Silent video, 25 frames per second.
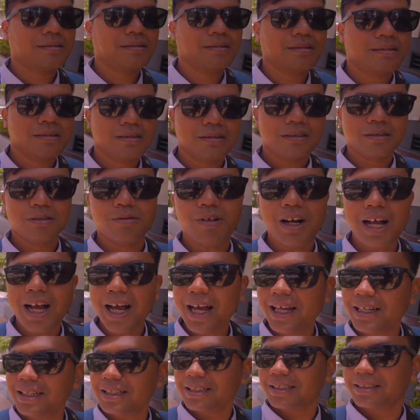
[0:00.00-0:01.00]
Yeah, so.
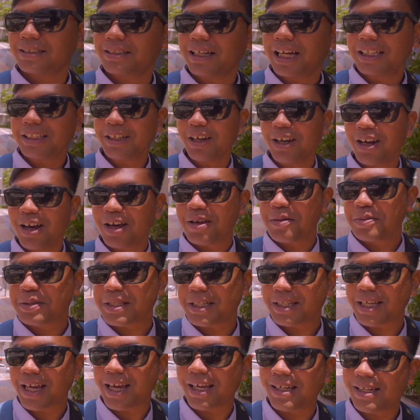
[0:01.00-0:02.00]
What? I thought a lot of
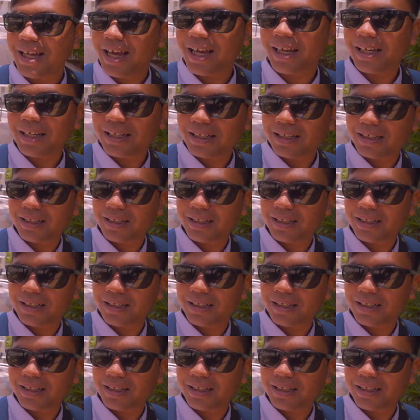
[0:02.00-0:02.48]
hipsters are at deck.